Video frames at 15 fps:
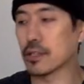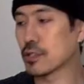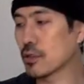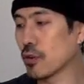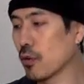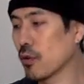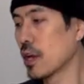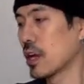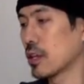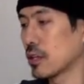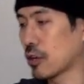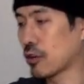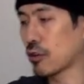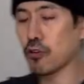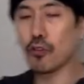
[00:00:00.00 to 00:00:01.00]
So
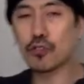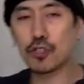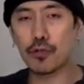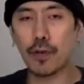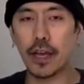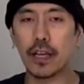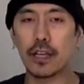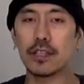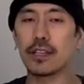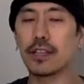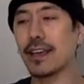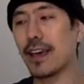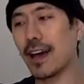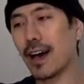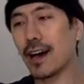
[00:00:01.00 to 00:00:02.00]
the close range,
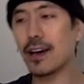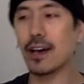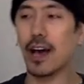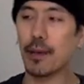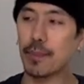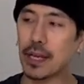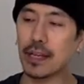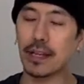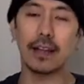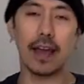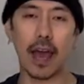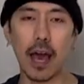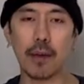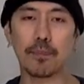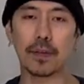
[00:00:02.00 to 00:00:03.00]
yeah, I mean, it
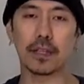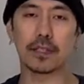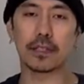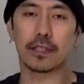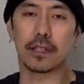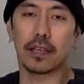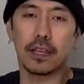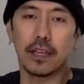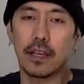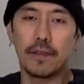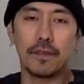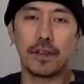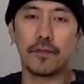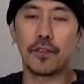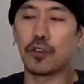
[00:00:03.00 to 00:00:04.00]
happens.
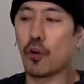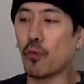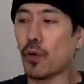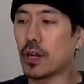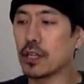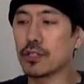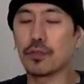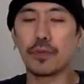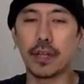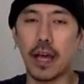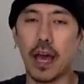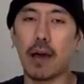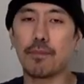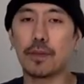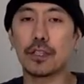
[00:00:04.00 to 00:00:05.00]
Even if you don't want it to, it
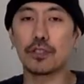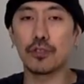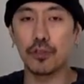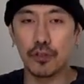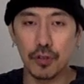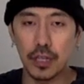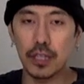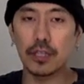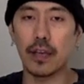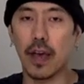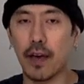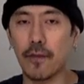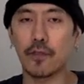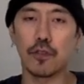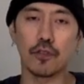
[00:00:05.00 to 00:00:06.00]
happens. So you need to
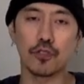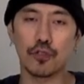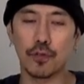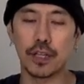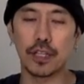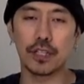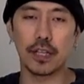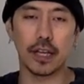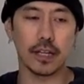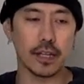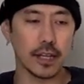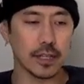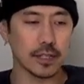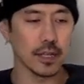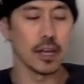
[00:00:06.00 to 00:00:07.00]
have close range
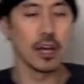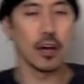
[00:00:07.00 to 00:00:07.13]
techniques.